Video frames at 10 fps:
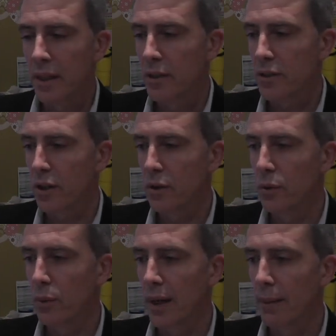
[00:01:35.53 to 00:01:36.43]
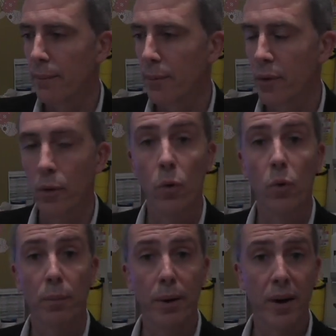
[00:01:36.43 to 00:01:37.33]
So that
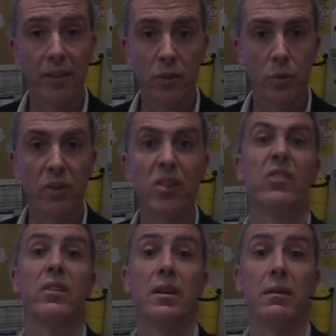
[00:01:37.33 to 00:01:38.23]
all the parent has to do is to just